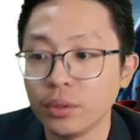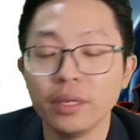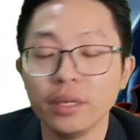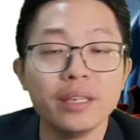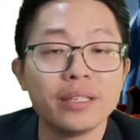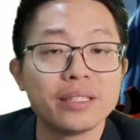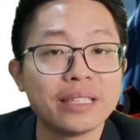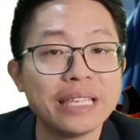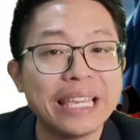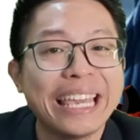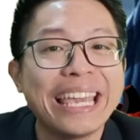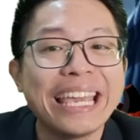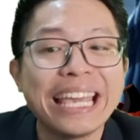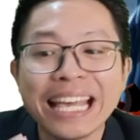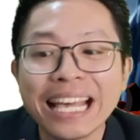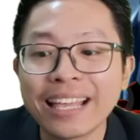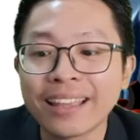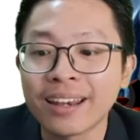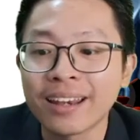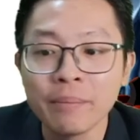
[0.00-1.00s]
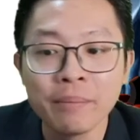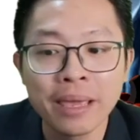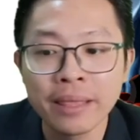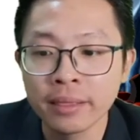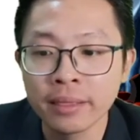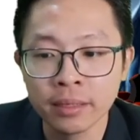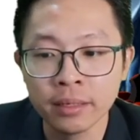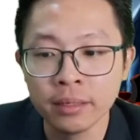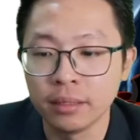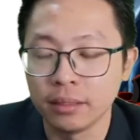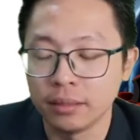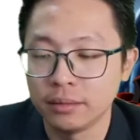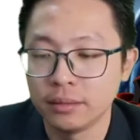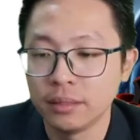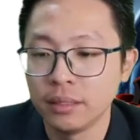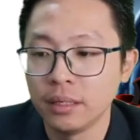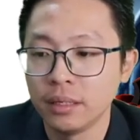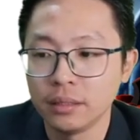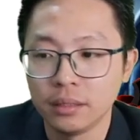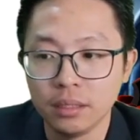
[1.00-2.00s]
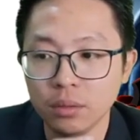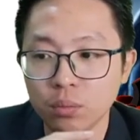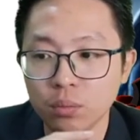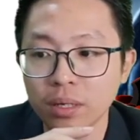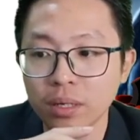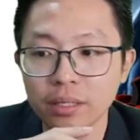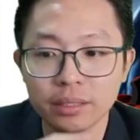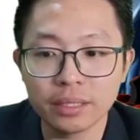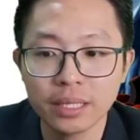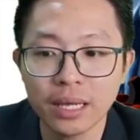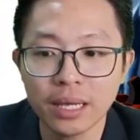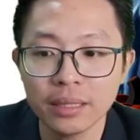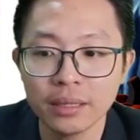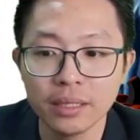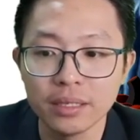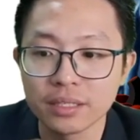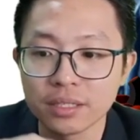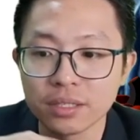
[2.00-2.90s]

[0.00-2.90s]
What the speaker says: is incremental. The work done